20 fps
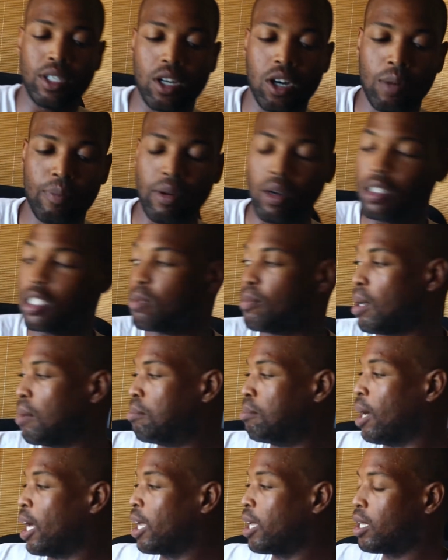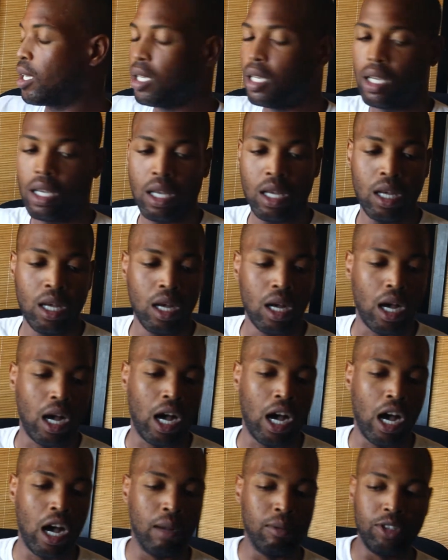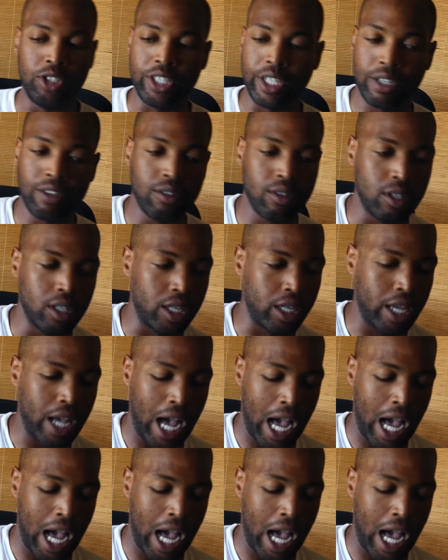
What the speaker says: the GoPro to my bike, generally